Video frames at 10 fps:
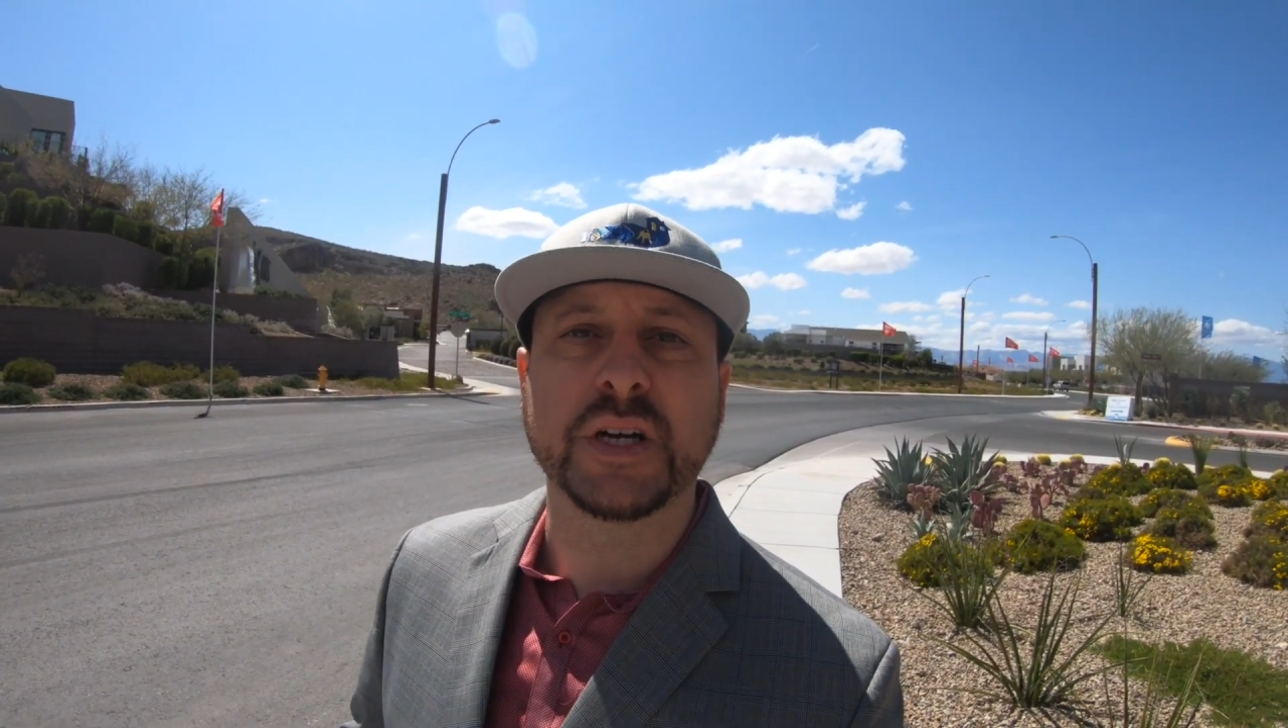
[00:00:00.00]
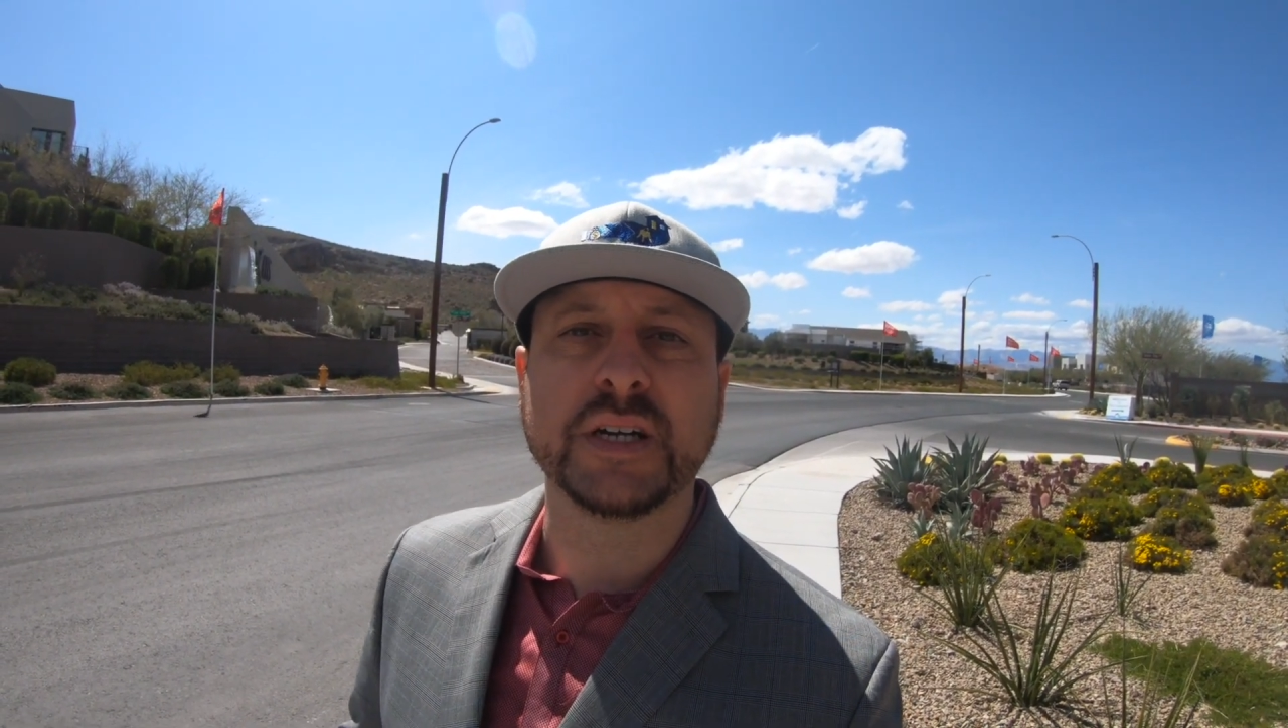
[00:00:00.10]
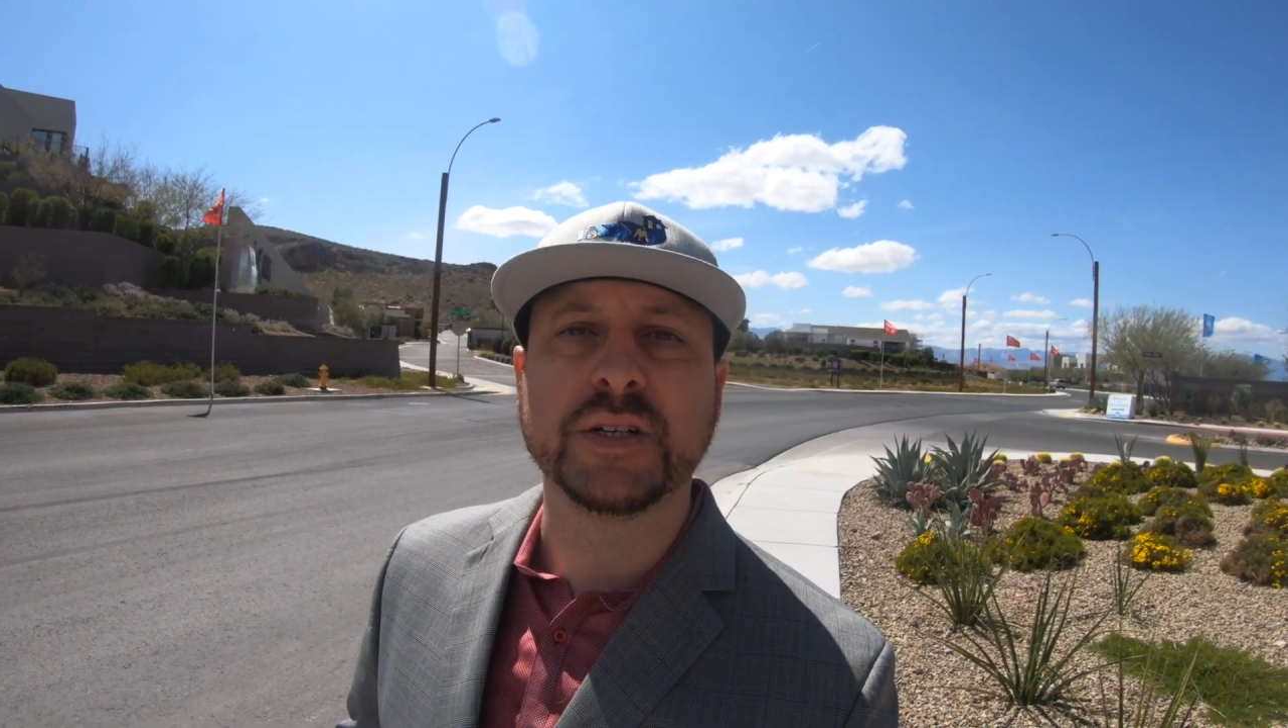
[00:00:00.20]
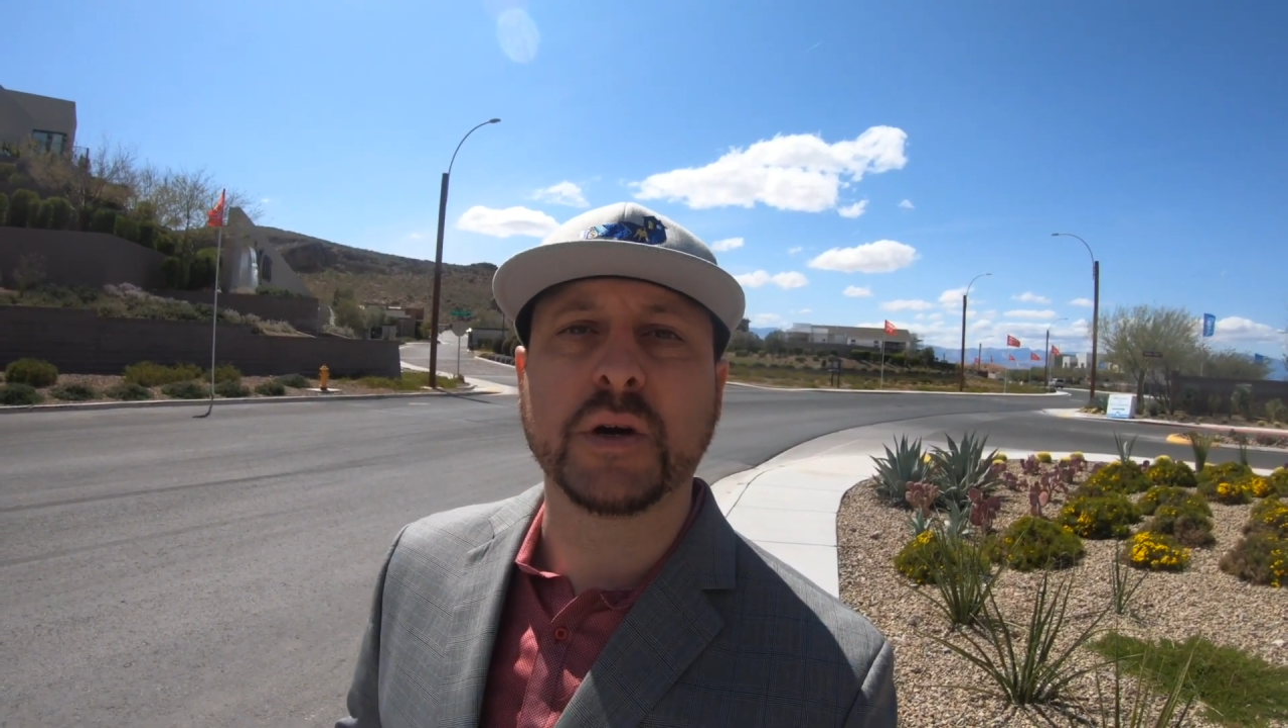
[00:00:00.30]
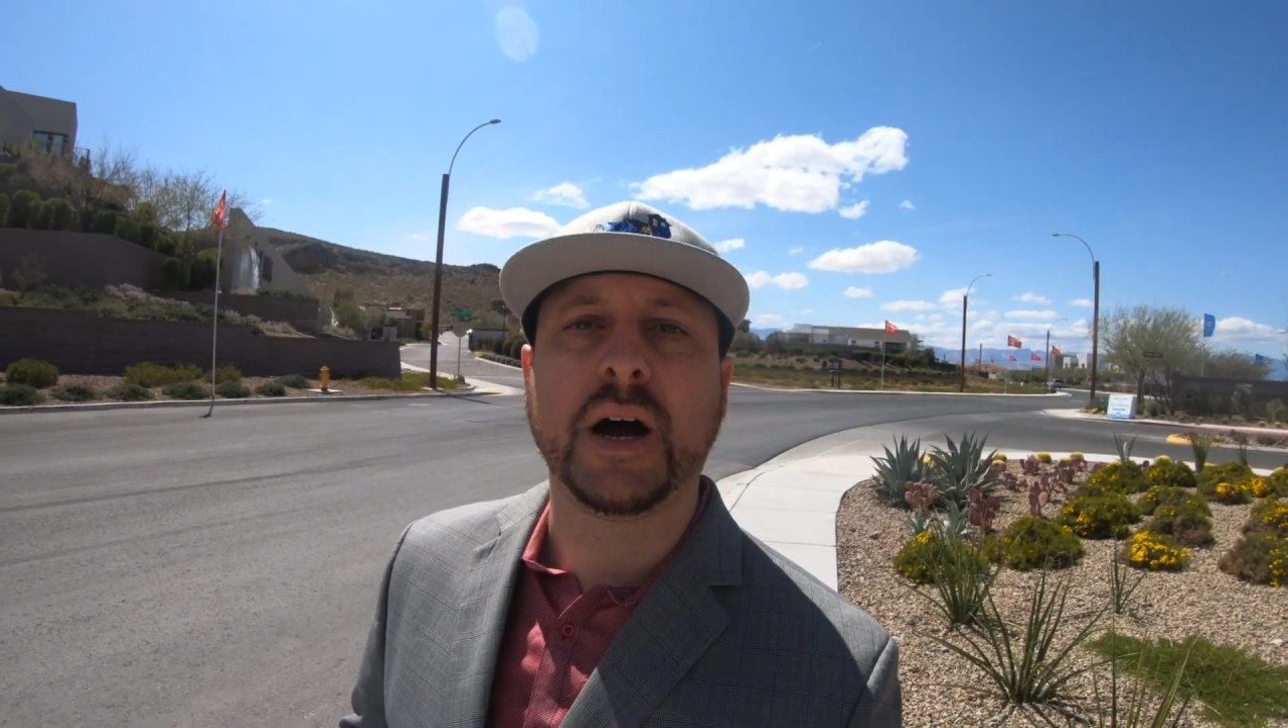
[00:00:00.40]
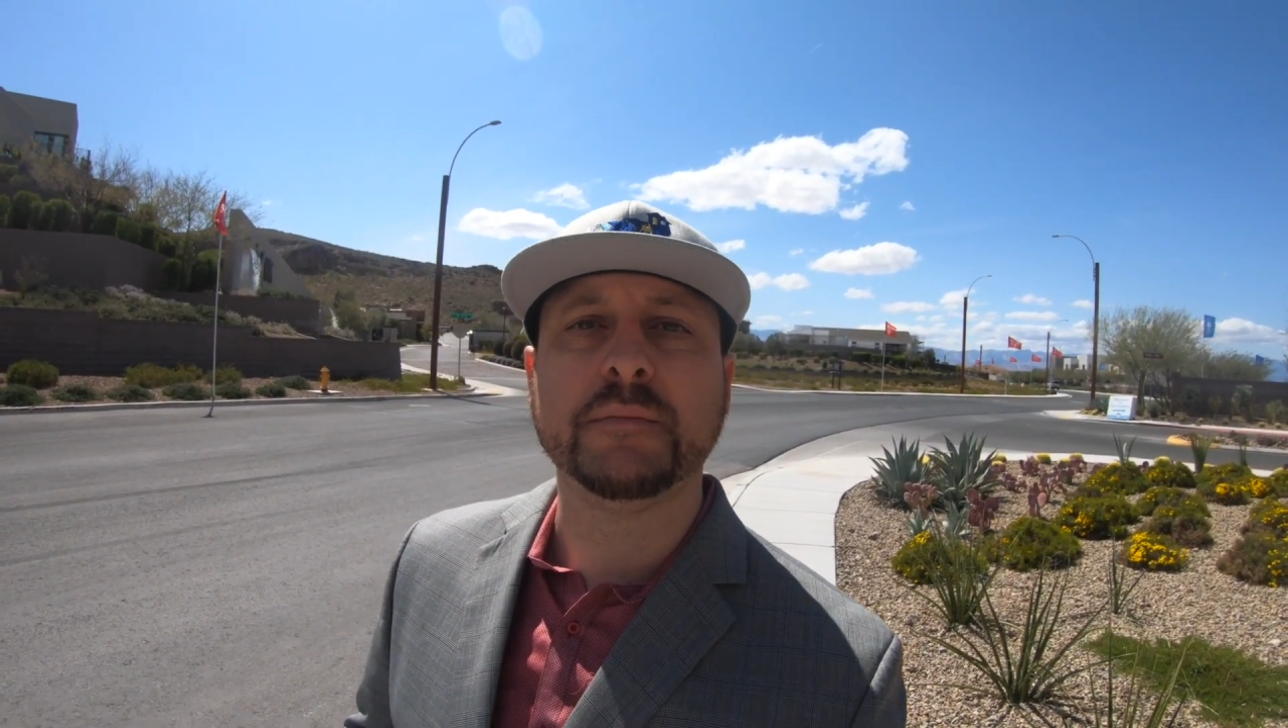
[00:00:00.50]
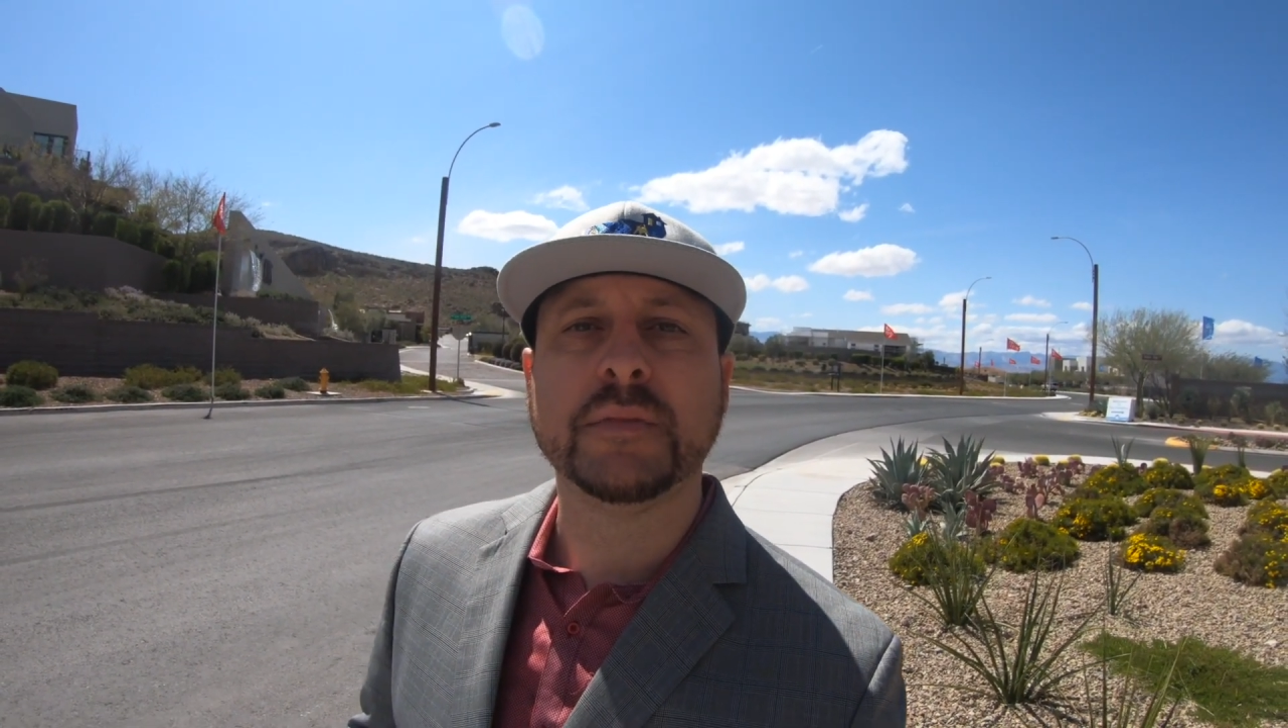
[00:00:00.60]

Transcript: are going to drop.